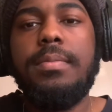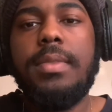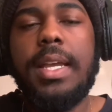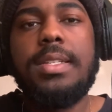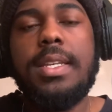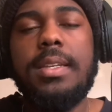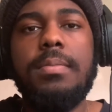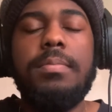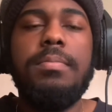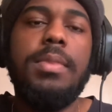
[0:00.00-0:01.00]
like I
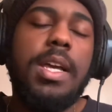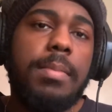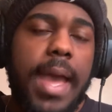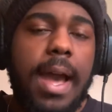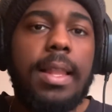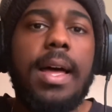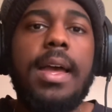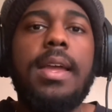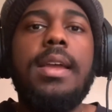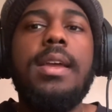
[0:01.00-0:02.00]
said, become an ally